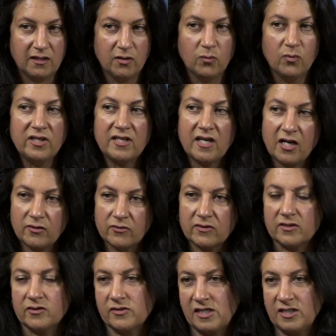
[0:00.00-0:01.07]
We know
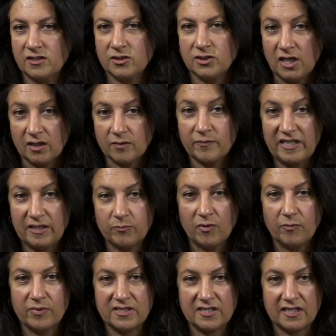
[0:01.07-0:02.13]
that in young people
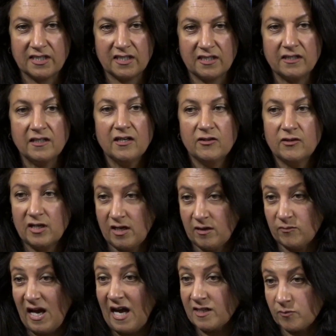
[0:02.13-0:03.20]
particularly,
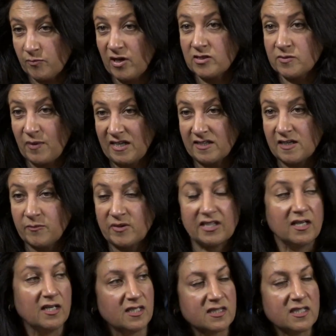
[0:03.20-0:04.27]
and post-pandemic,
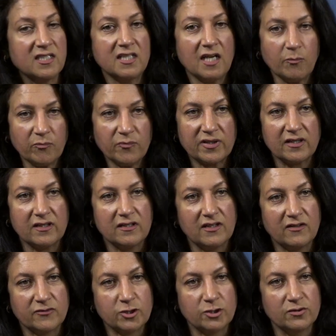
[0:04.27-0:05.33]
the number
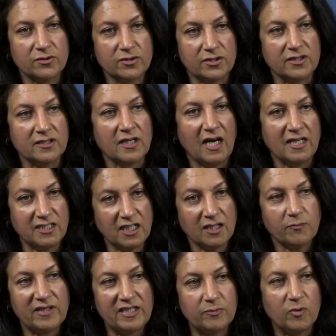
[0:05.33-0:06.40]
of children and young
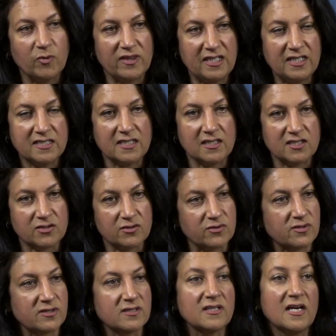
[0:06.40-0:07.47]
people with eating
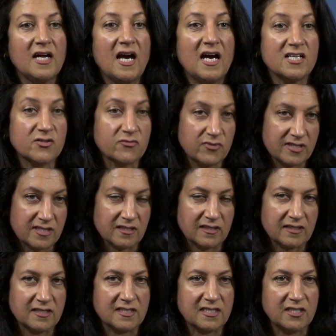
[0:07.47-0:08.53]
disorders has risen
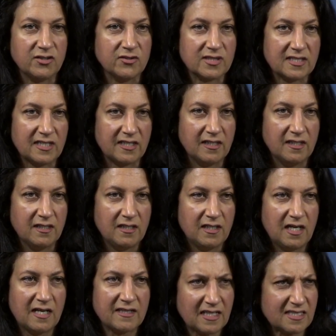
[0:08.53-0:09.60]
continuously.
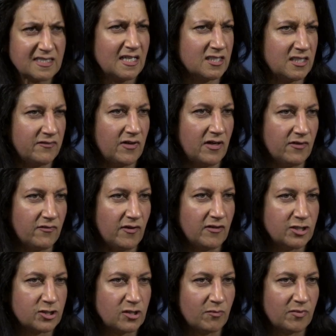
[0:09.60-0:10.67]
And that's actually very, very
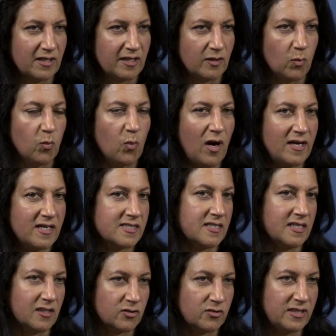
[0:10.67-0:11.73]
troubling. Why is it
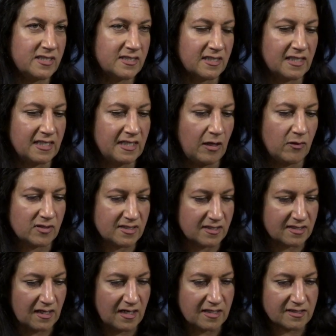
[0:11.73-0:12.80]
increasing in our
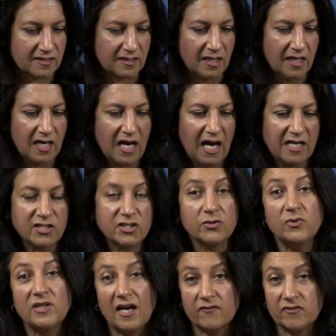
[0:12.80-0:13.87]
society? And do
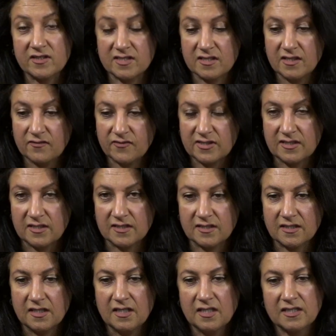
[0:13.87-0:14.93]
we have the services
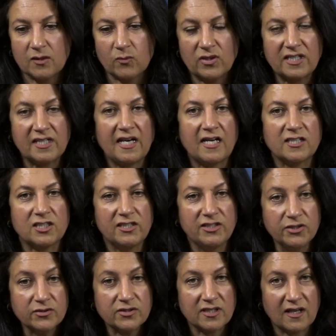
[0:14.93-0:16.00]
that we can actually
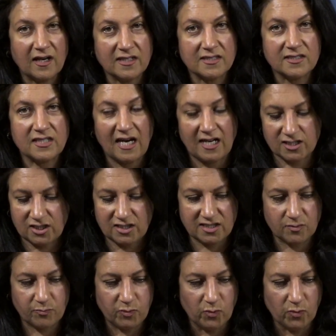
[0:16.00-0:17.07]
utilize to actually
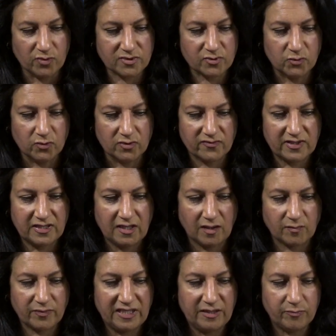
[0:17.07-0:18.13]
support all of the young
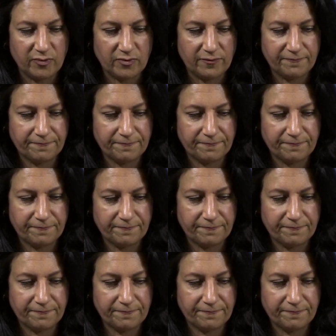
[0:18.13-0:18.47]
people?